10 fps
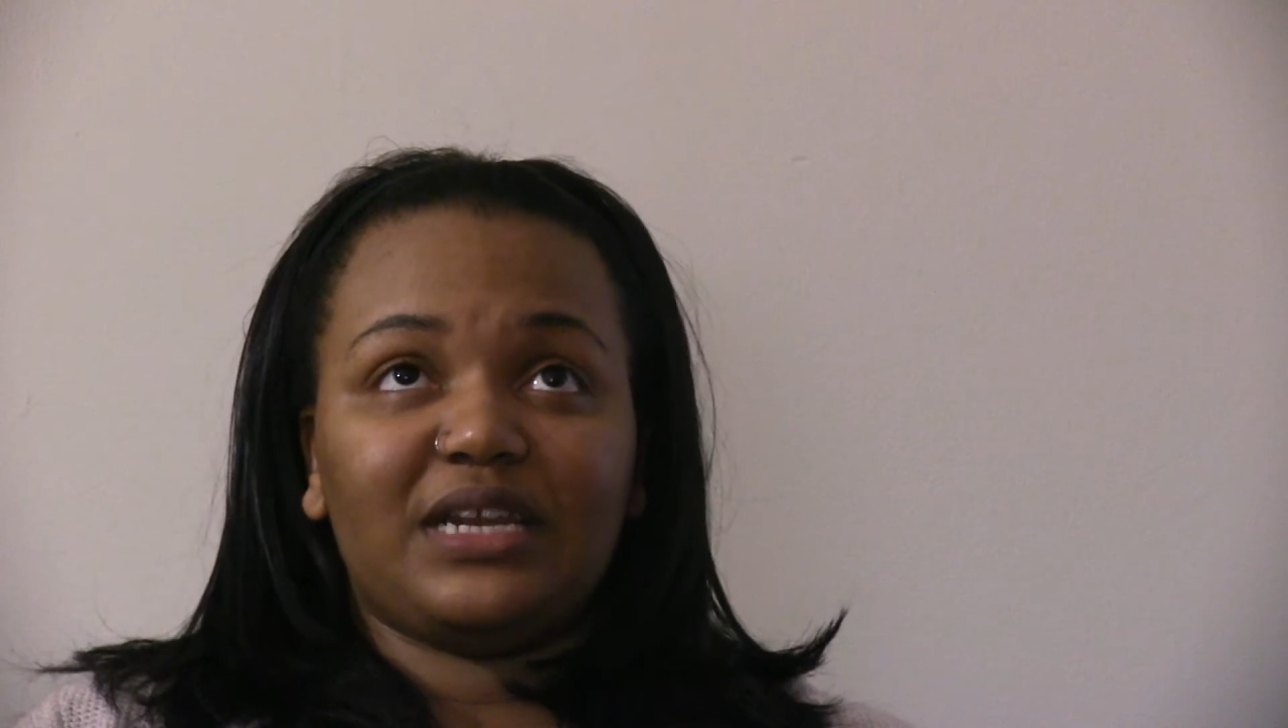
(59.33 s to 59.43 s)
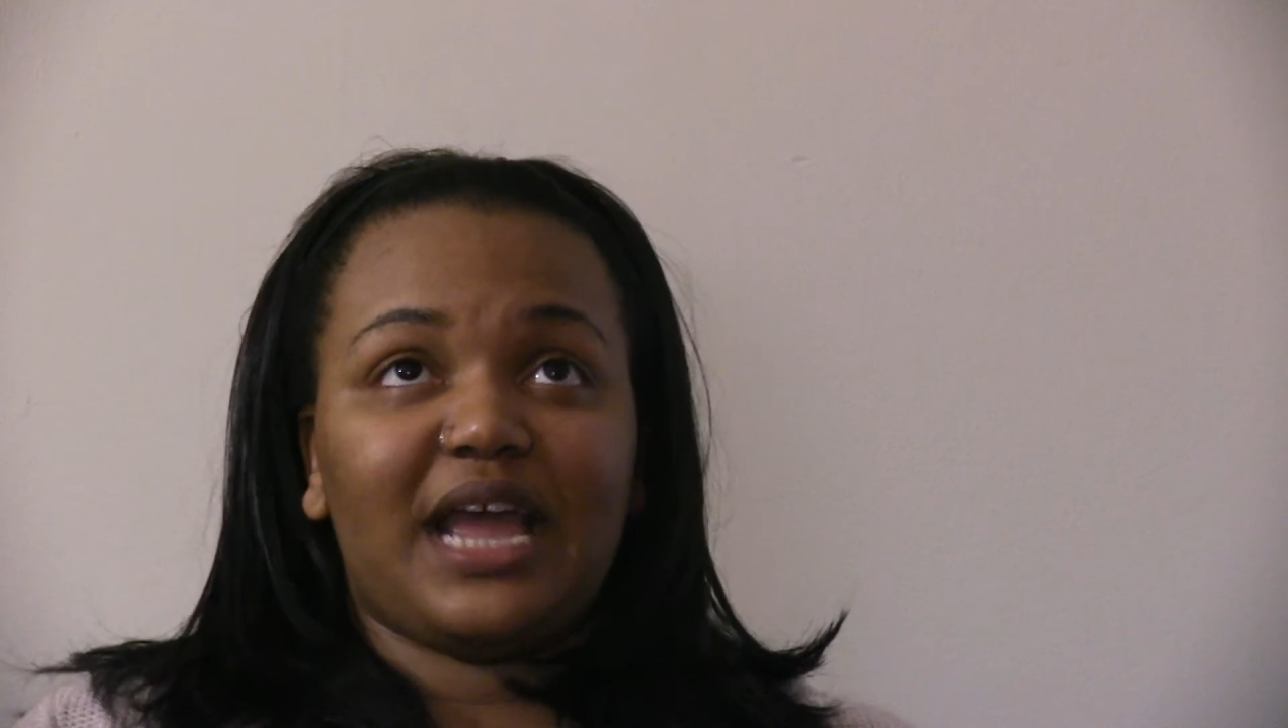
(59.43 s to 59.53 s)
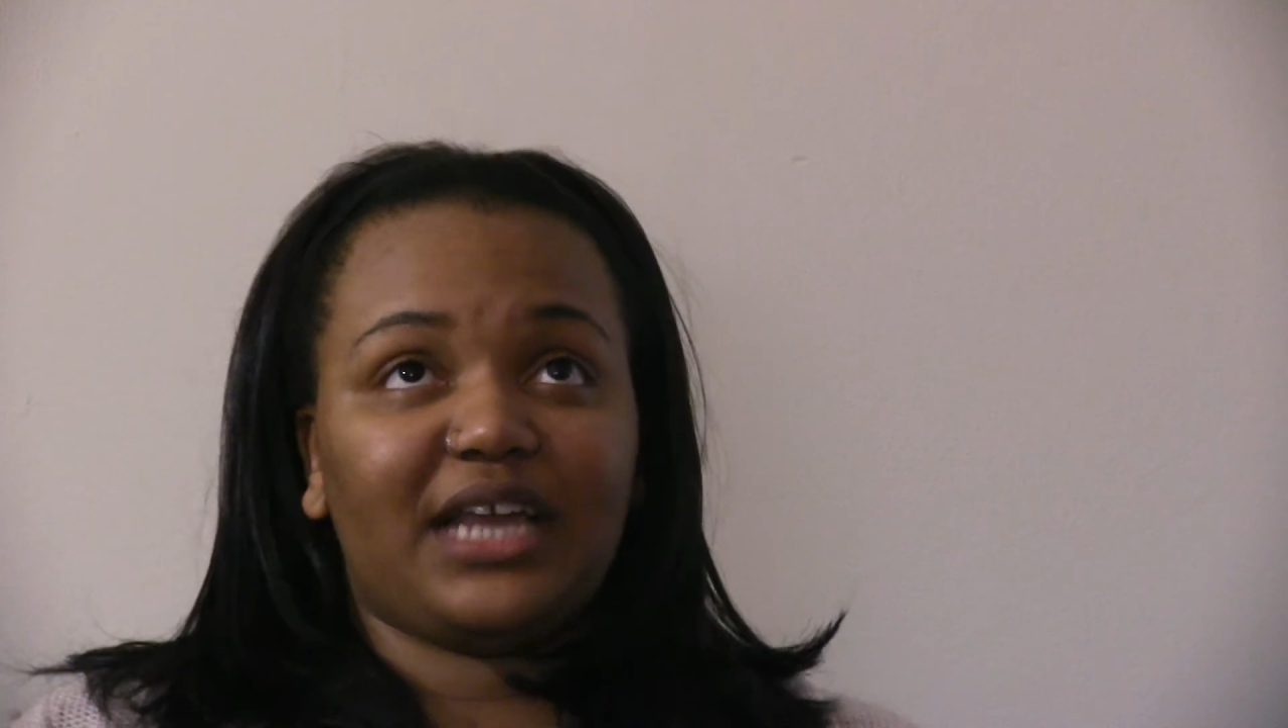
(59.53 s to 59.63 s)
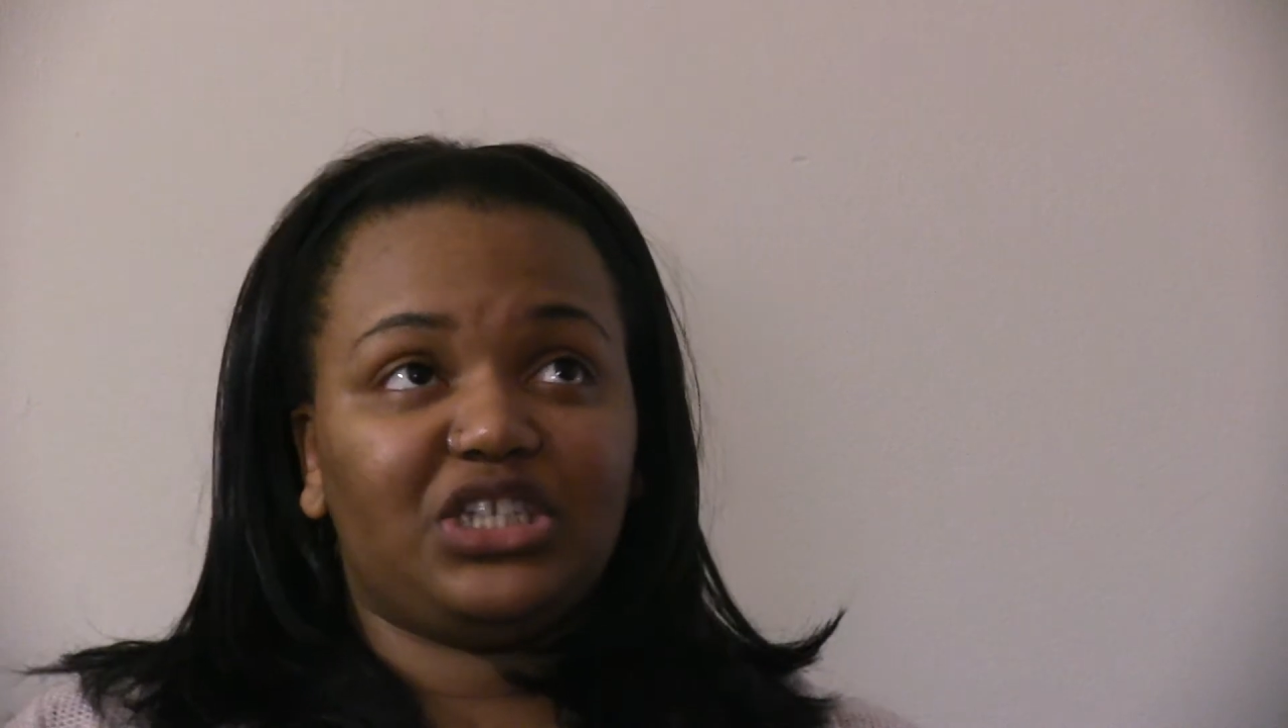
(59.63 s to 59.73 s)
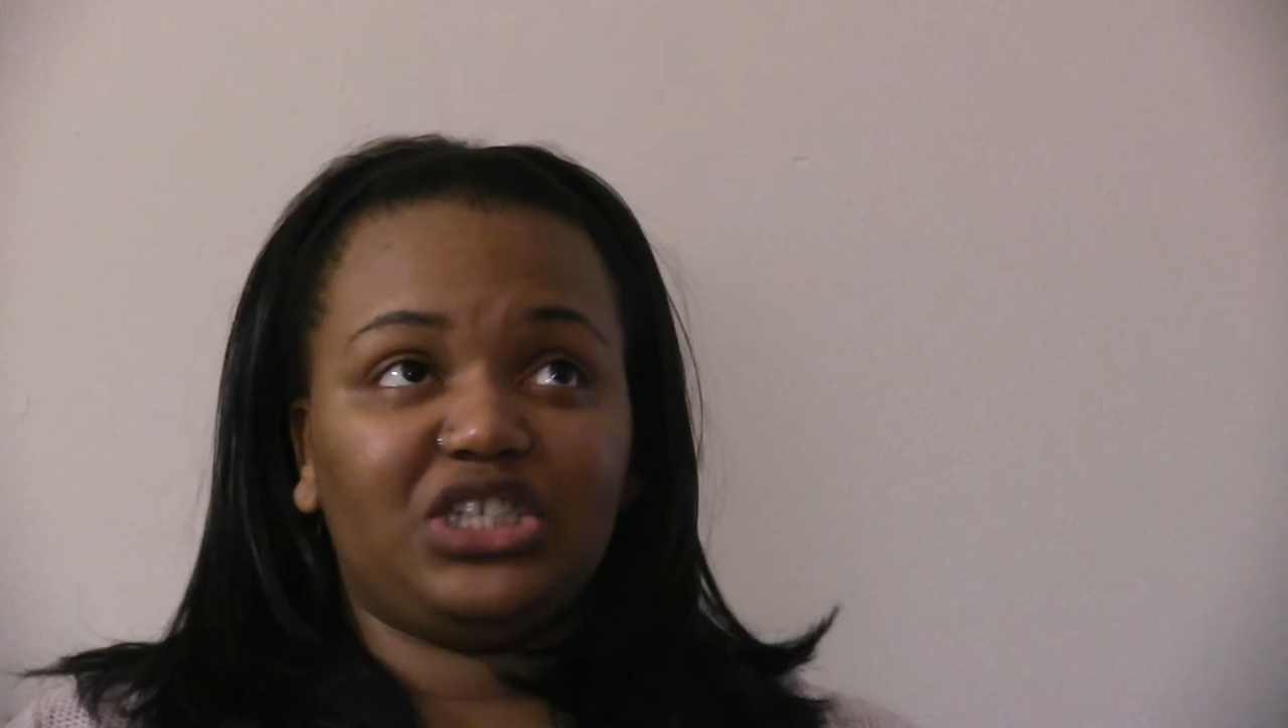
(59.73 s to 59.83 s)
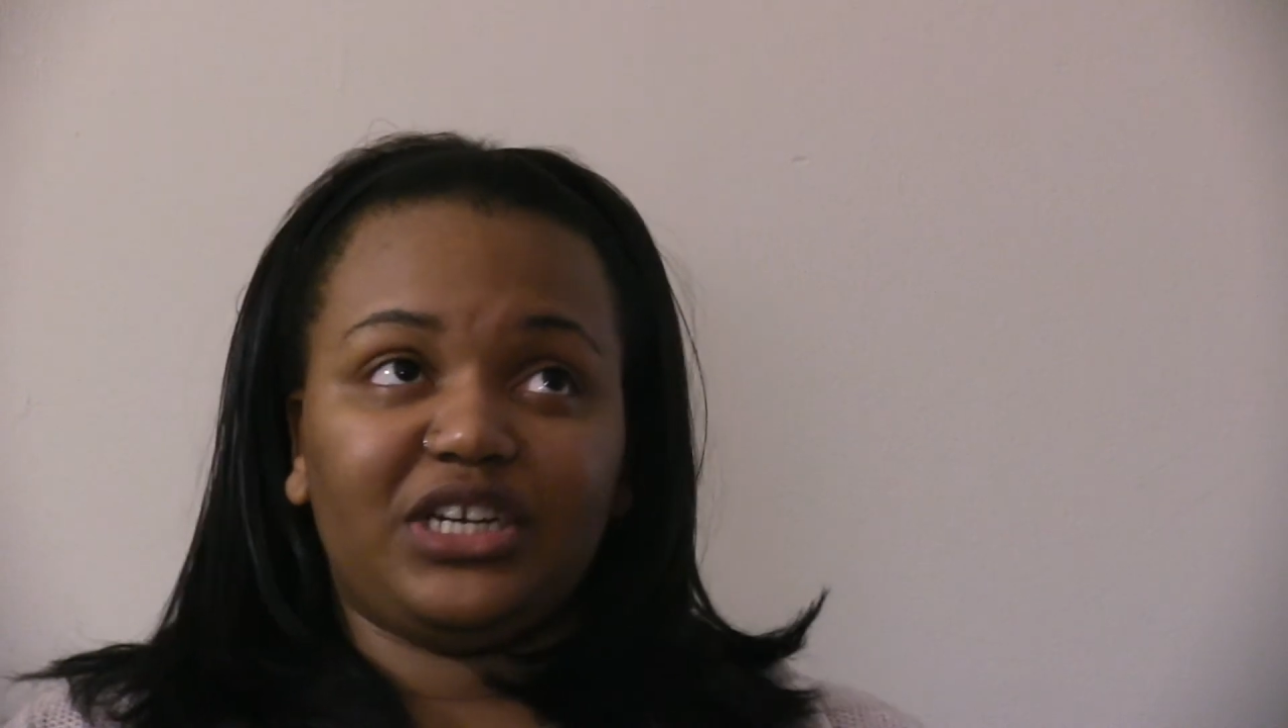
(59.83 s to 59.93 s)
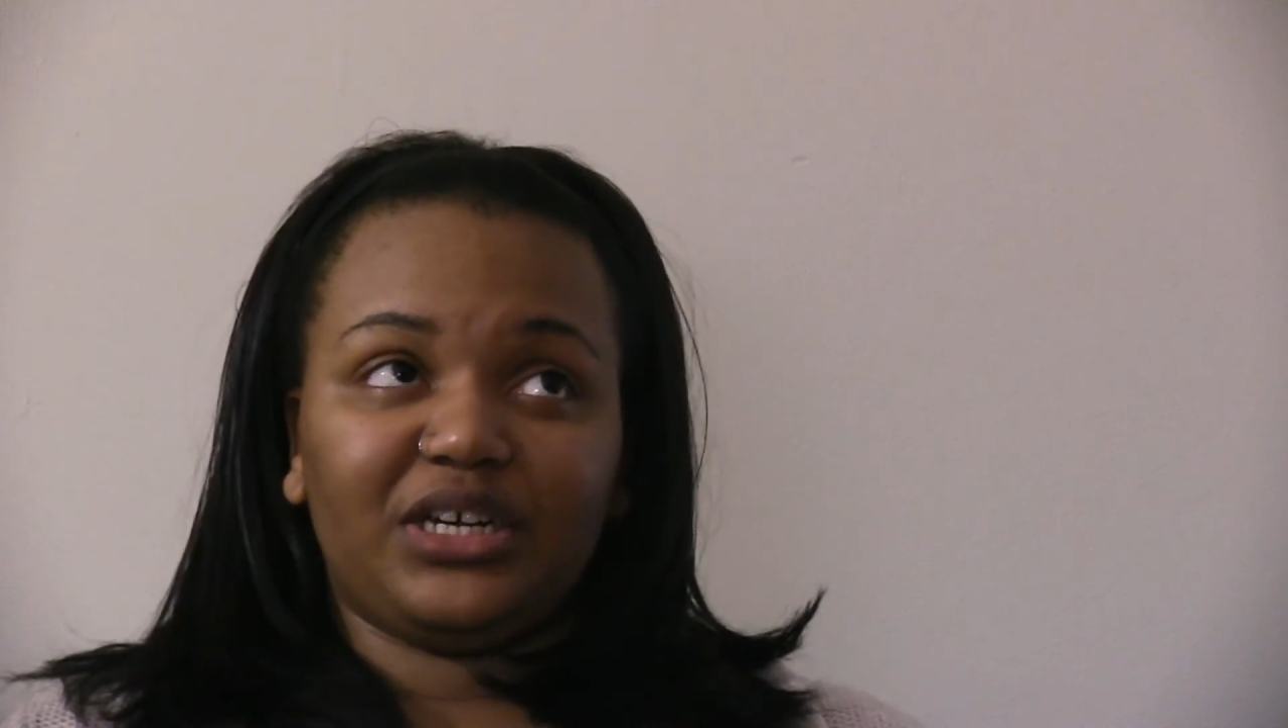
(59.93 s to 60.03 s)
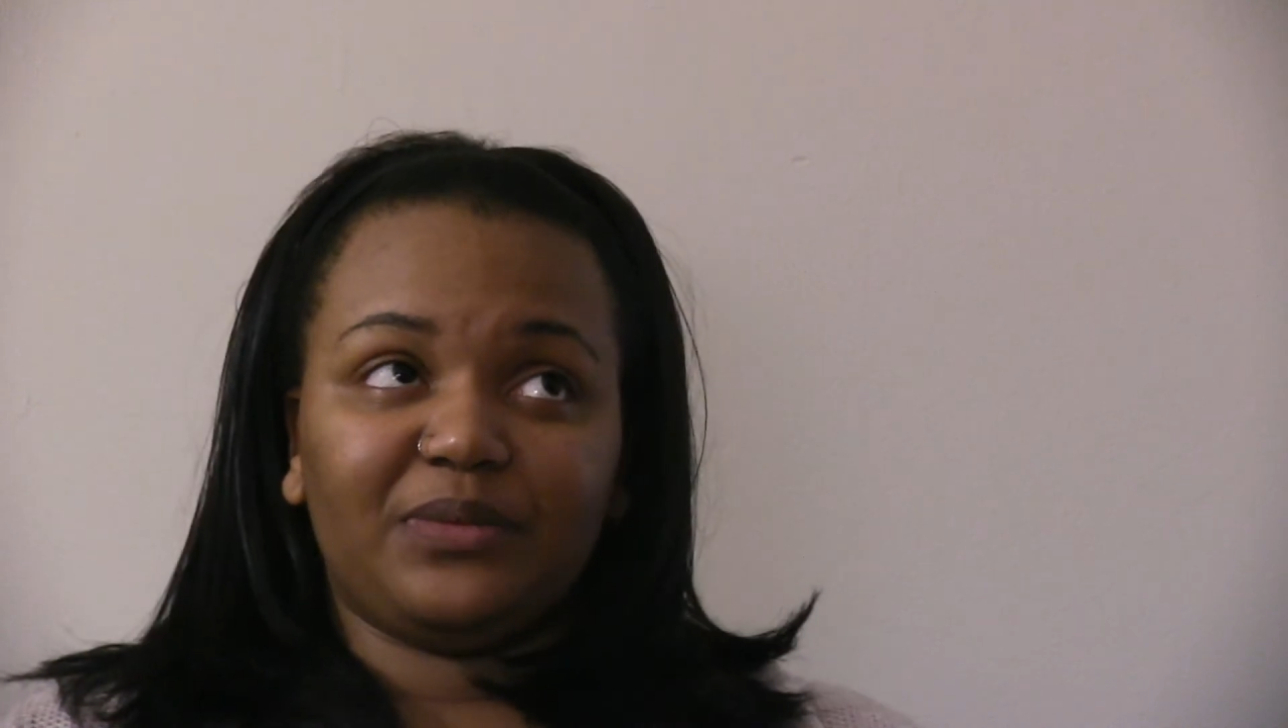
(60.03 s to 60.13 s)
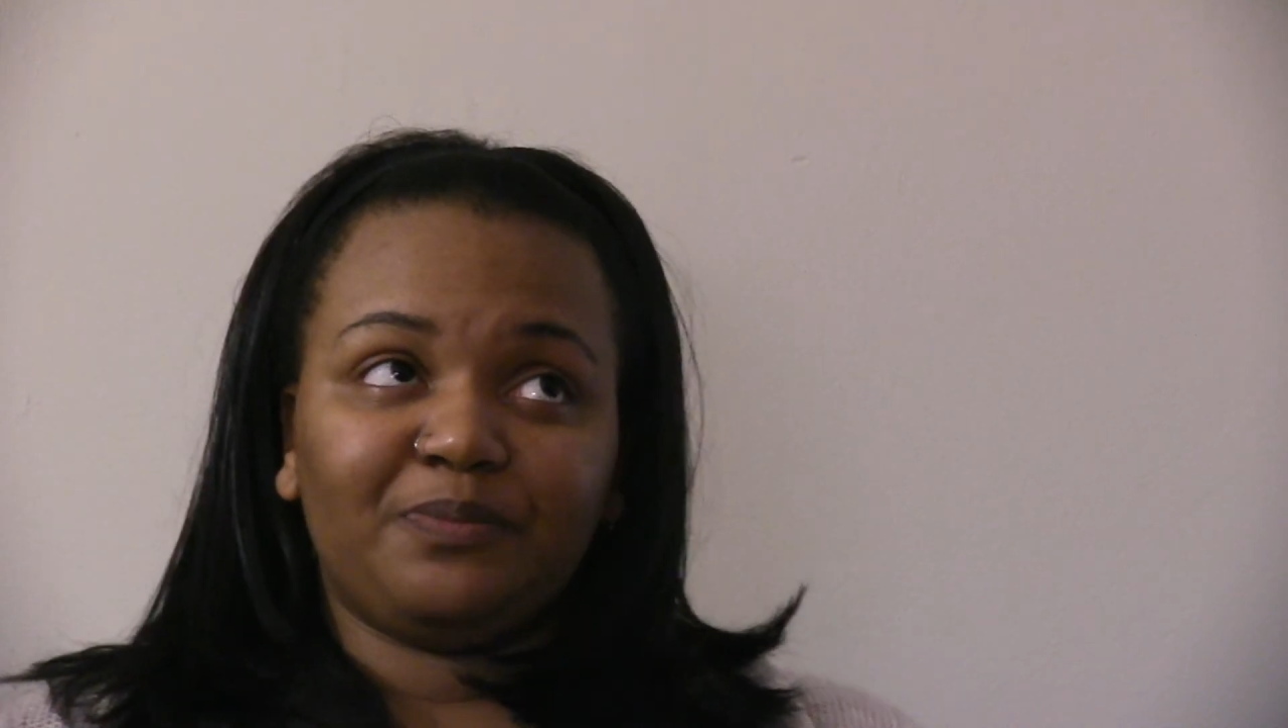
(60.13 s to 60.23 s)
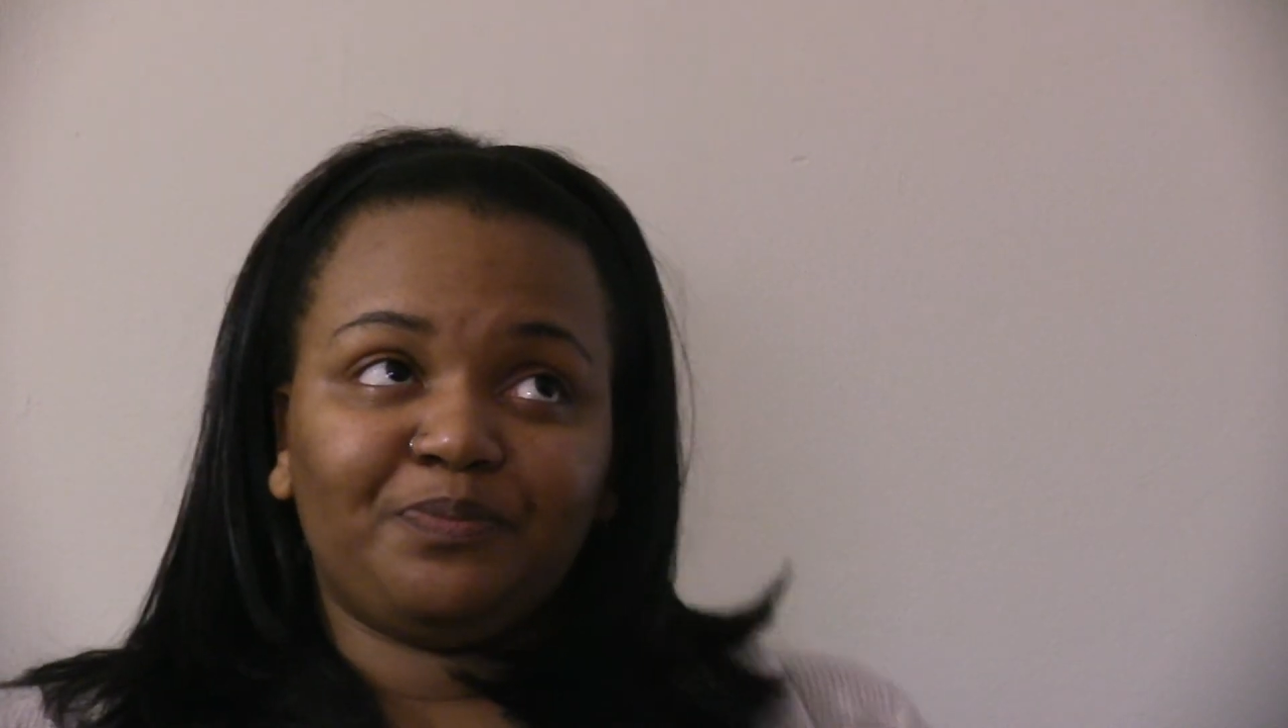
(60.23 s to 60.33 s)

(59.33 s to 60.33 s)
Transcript: next year,